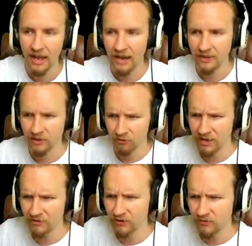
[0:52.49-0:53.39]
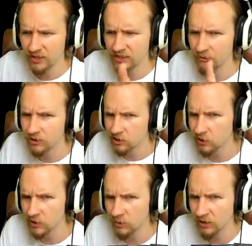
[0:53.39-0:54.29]
and the Lorraine 50T, which
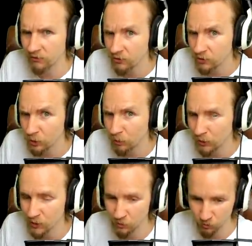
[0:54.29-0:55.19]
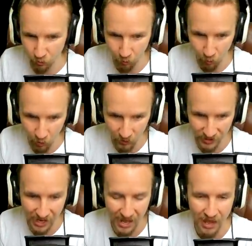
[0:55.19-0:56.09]
looks to be a future possible reward
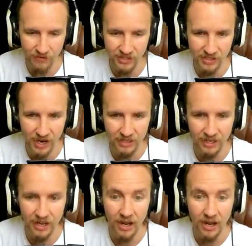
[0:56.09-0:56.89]
heavy tank,